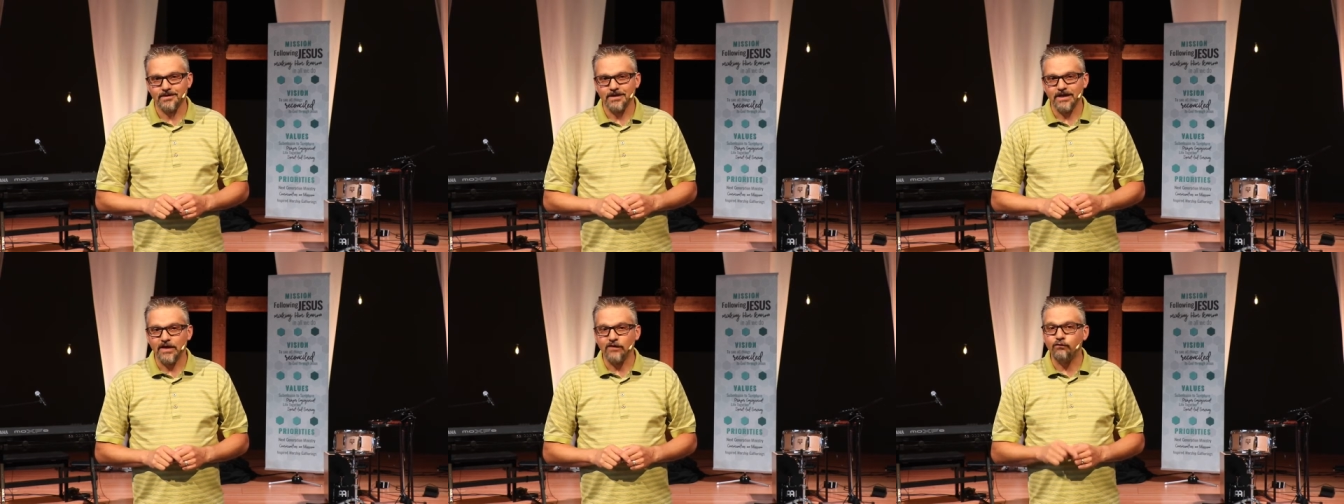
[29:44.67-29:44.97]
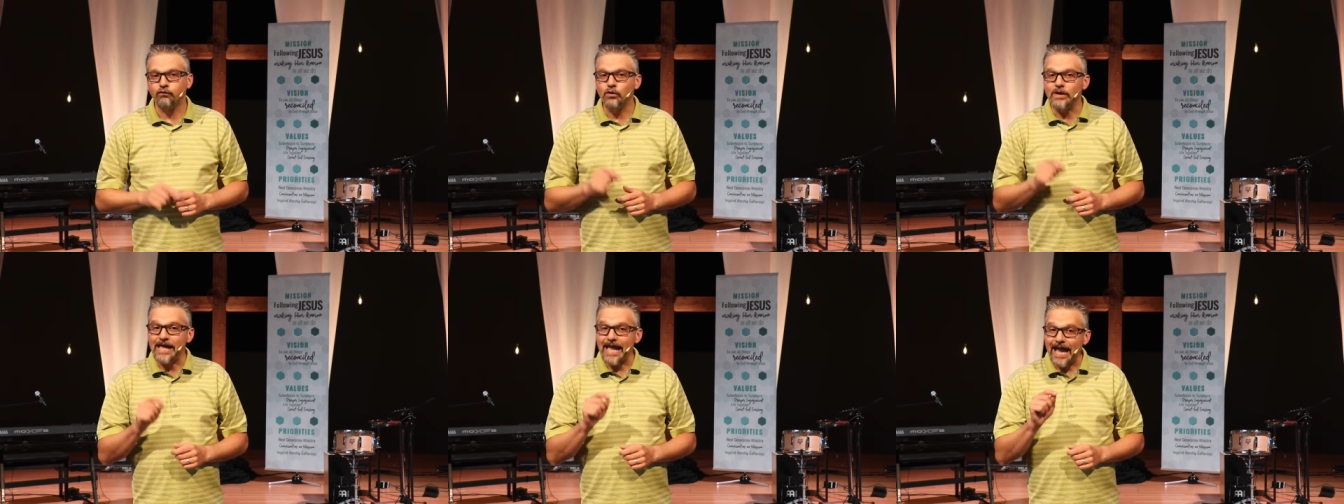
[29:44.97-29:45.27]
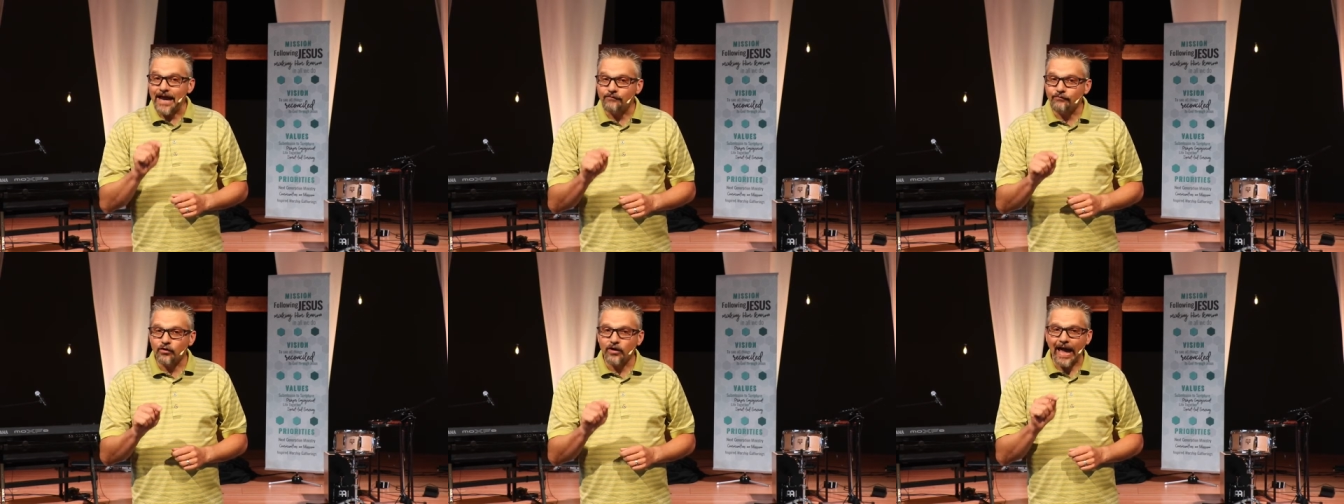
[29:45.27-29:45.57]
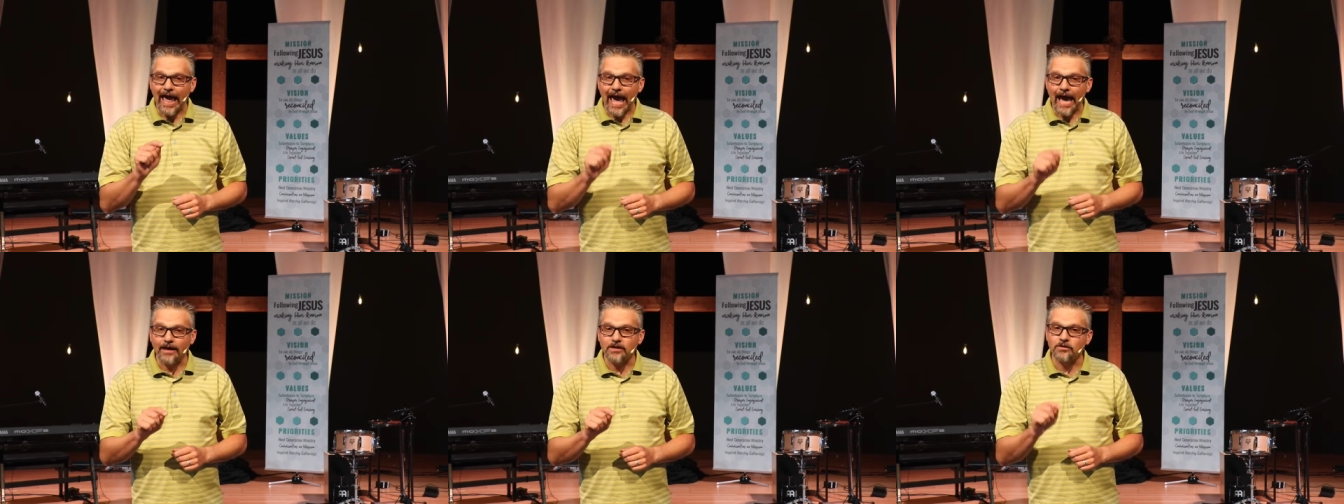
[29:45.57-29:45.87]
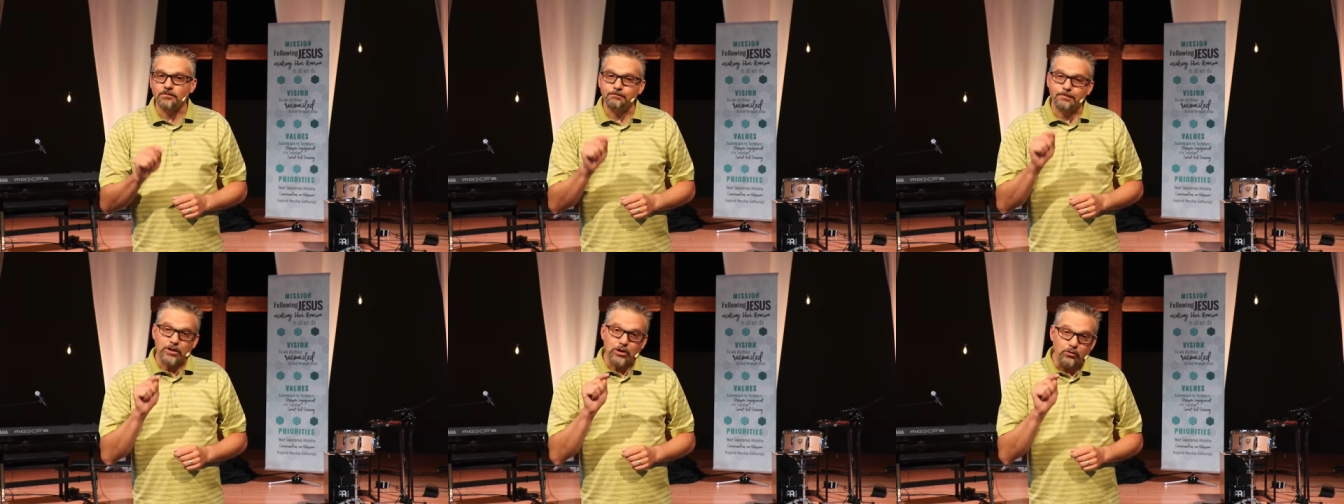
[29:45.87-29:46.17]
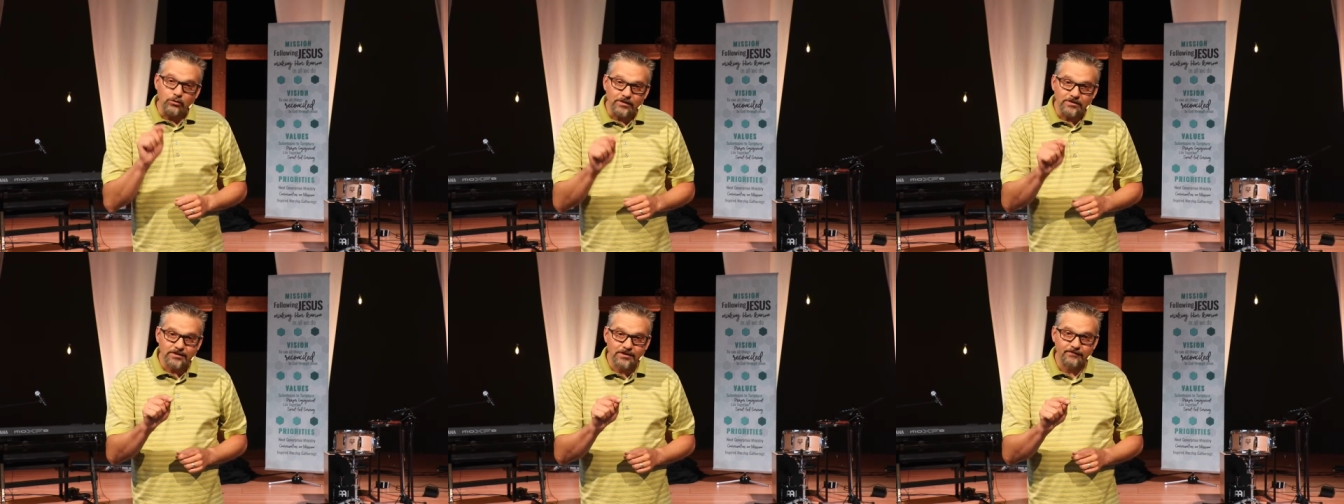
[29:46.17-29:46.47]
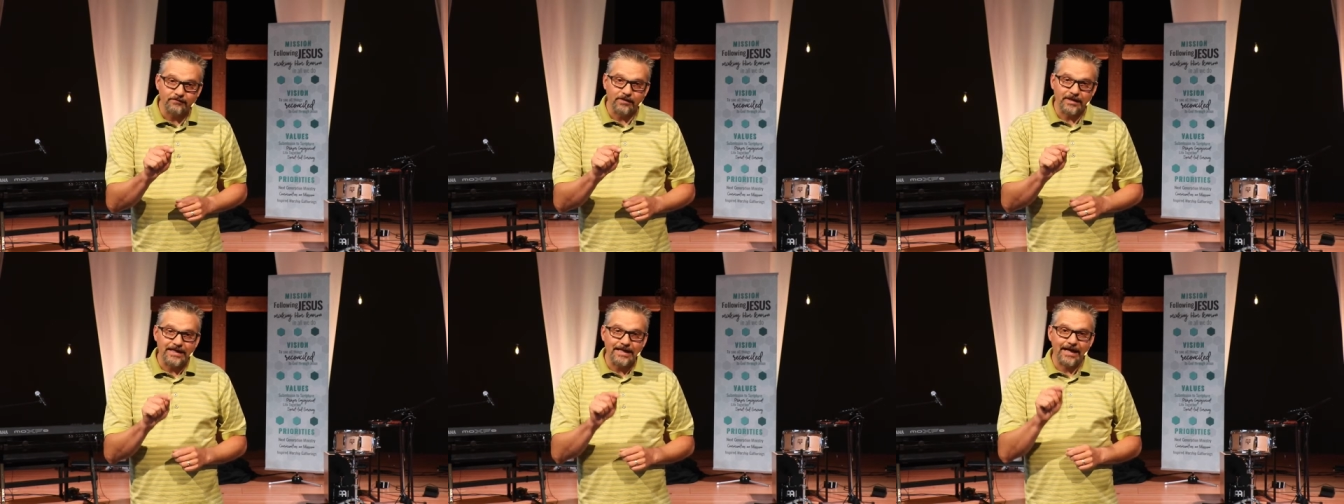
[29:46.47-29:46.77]
If we ever act
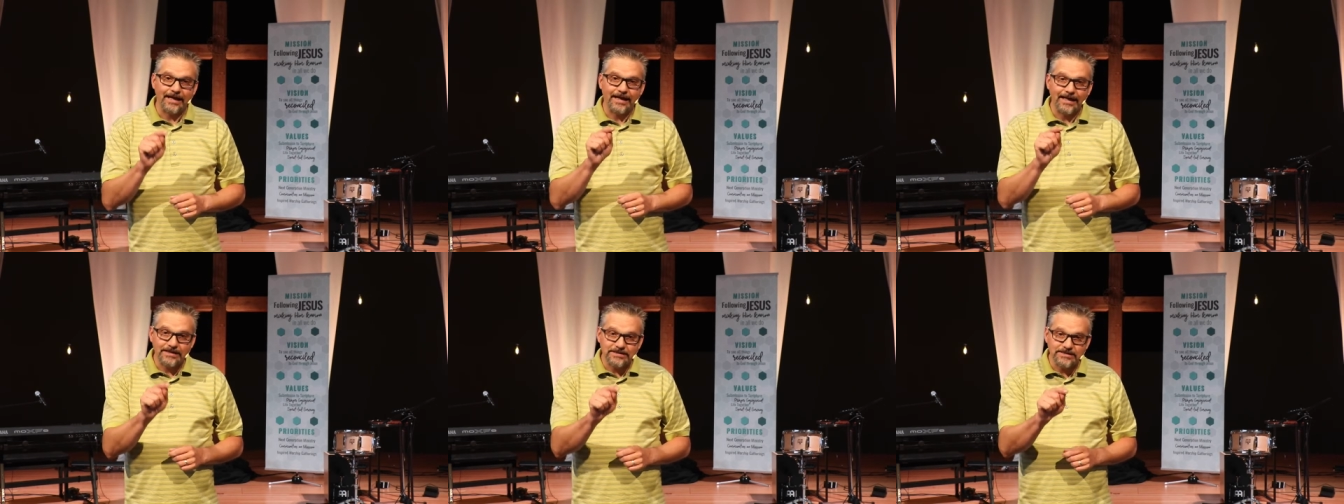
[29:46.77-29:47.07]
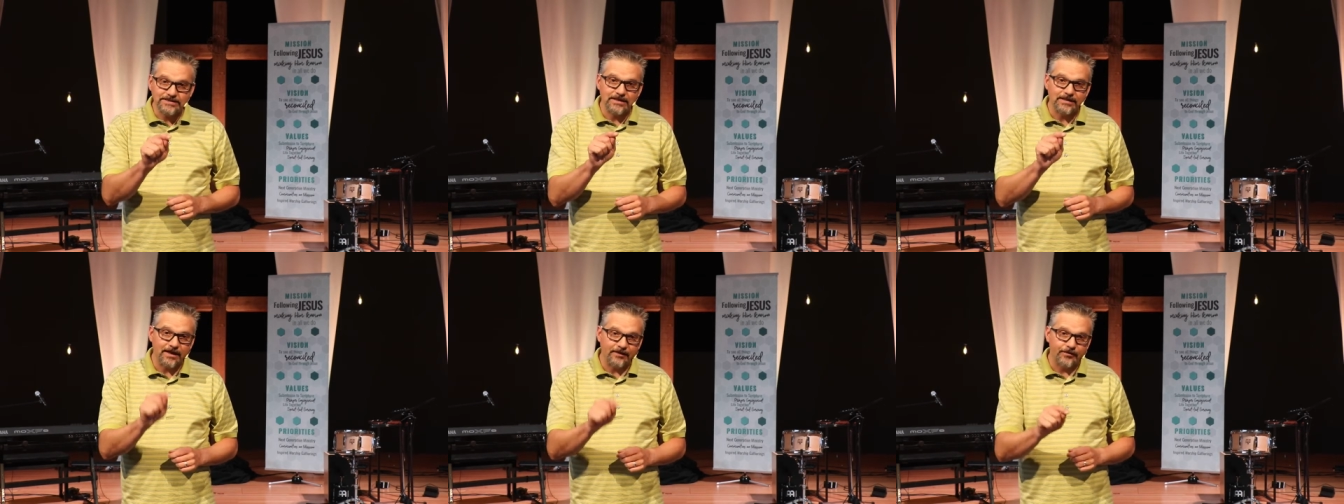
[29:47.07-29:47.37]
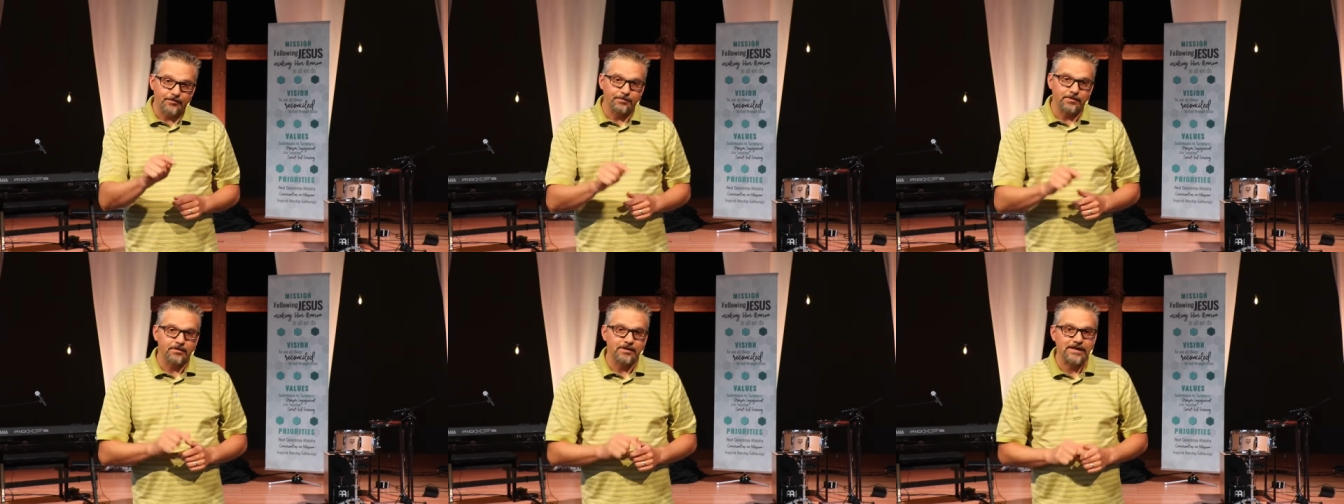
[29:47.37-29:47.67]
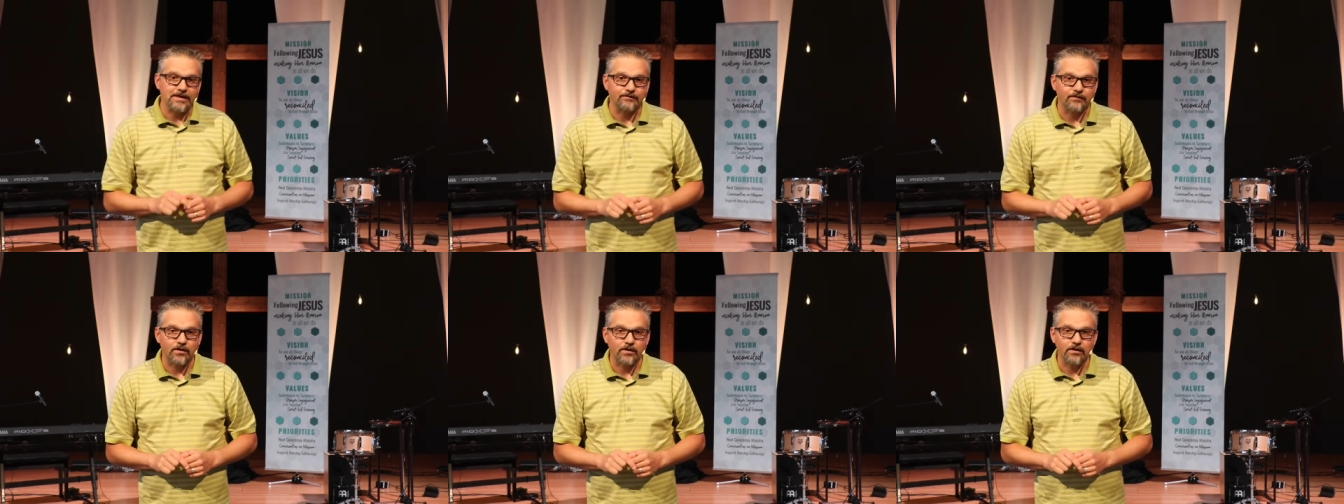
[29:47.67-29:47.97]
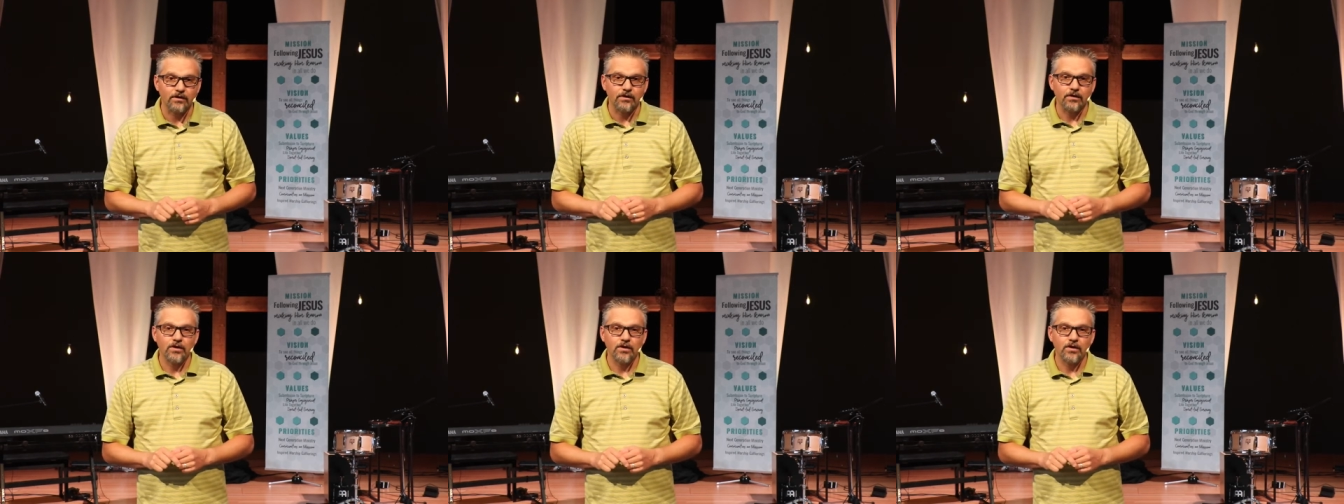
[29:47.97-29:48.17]
punitively against another believer,